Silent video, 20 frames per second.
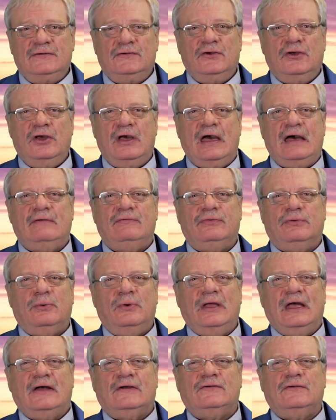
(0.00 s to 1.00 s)
so you have
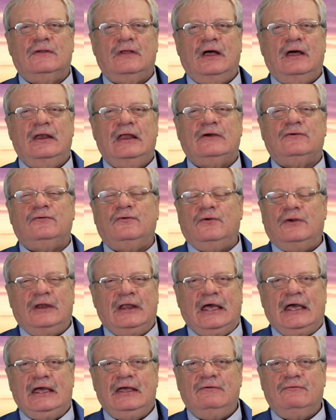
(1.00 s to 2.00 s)
an extra
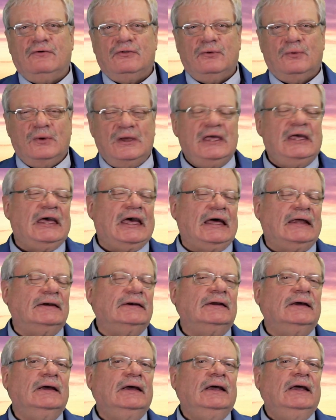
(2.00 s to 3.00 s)
day for the weekend.